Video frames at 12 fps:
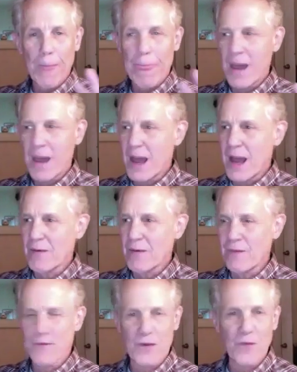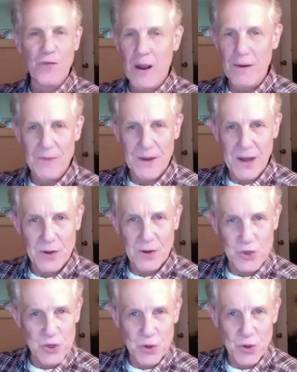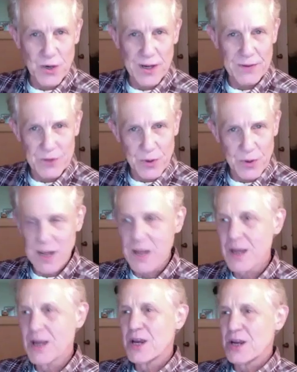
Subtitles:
If you've ever done jury duty,